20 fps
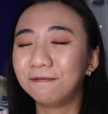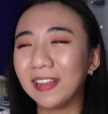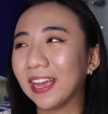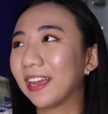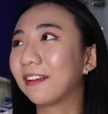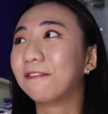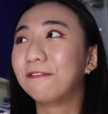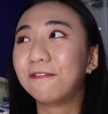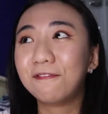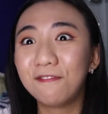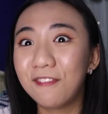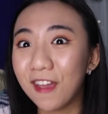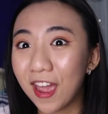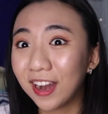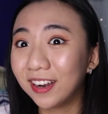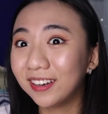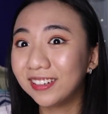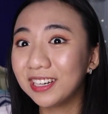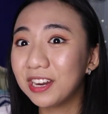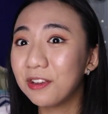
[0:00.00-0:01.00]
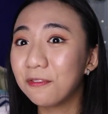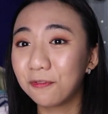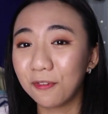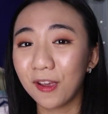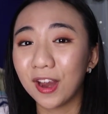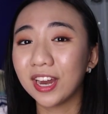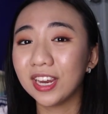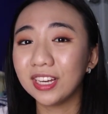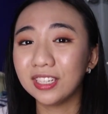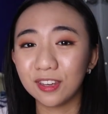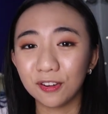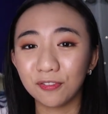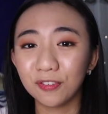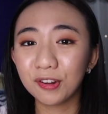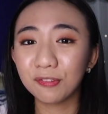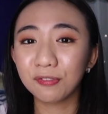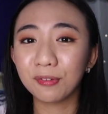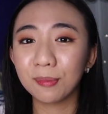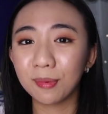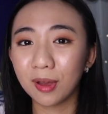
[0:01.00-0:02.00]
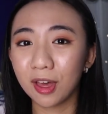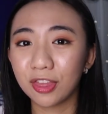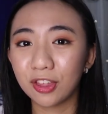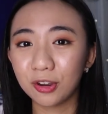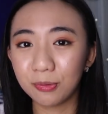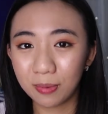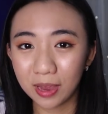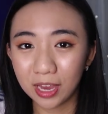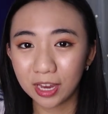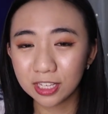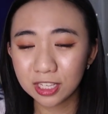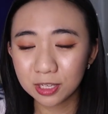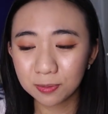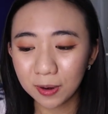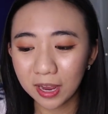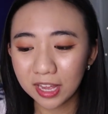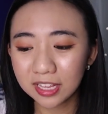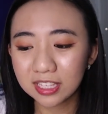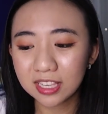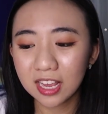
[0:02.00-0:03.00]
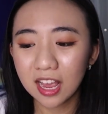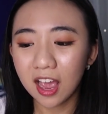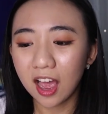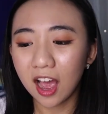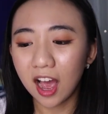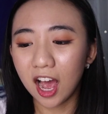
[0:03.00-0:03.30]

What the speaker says: like very, very different from other bacon spreads.